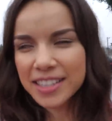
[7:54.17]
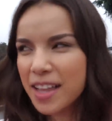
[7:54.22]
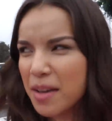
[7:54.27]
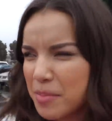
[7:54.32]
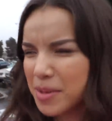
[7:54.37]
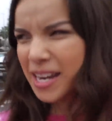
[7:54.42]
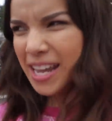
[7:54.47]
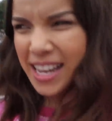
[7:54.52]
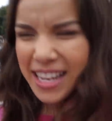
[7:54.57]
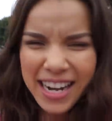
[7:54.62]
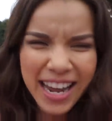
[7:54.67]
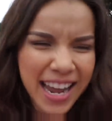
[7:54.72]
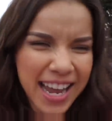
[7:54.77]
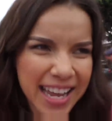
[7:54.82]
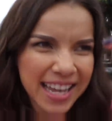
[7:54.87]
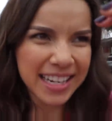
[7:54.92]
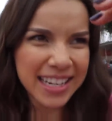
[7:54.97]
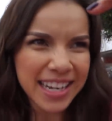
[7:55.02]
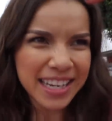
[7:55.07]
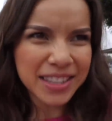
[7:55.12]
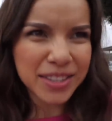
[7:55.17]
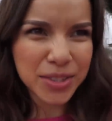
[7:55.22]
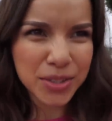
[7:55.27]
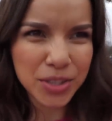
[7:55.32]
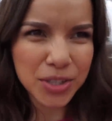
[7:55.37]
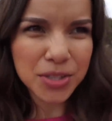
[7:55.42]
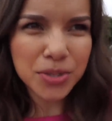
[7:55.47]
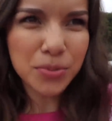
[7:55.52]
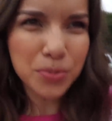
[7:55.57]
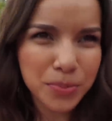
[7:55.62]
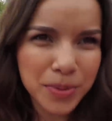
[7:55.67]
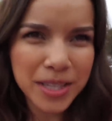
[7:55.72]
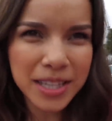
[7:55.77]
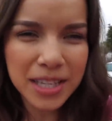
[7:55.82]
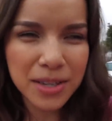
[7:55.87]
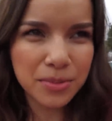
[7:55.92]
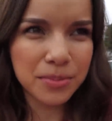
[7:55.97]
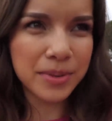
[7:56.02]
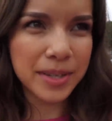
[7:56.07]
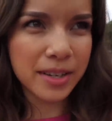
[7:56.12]
Lemonade, and it's just
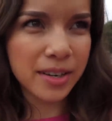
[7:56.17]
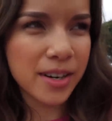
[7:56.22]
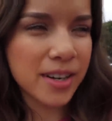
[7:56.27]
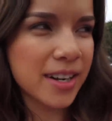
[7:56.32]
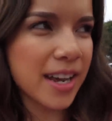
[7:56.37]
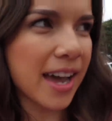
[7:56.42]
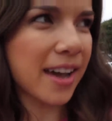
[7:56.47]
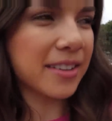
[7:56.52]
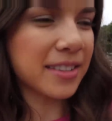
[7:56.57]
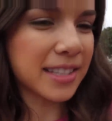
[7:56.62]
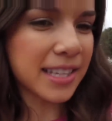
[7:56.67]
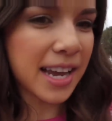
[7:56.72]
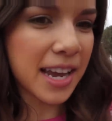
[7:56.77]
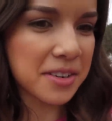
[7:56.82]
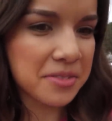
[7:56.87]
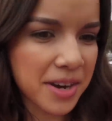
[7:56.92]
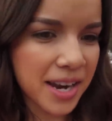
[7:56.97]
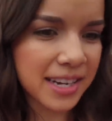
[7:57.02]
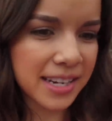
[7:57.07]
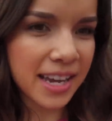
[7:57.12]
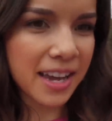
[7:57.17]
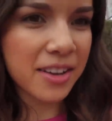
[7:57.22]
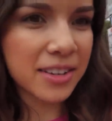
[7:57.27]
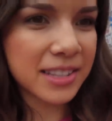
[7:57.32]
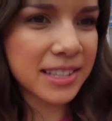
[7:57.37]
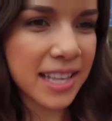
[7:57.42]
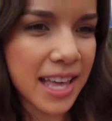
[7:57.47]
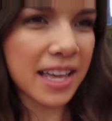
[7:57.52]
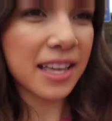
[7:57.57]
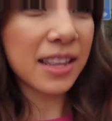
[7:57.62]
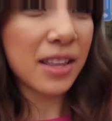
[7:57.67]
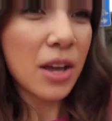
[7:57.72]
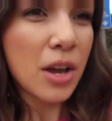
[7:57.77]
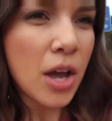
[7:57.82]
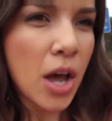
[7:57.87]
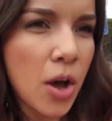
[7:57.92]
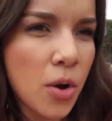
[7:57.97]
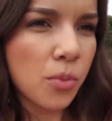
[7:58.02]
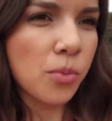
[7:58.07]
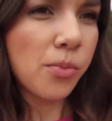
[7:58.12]
really weird outside right now. It's
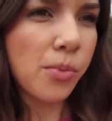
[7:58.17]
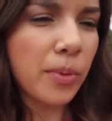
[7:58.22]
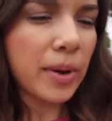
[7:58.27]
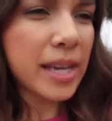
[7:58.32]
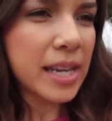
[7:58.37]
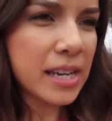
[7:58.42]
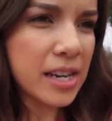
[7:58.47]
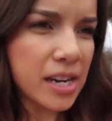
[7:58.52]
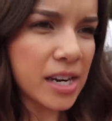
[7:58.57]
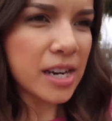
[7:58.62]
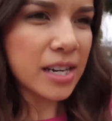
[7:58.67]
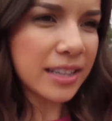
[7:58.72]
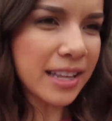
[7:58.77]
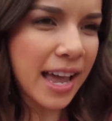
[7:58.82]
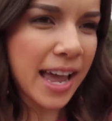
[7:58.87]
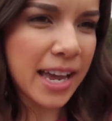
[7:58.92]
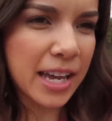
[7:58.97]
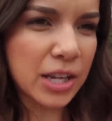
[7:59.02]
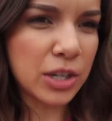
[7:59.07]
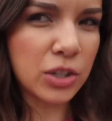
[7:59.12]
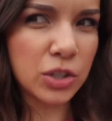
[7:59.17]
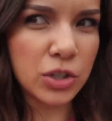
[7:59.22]
that weird, like,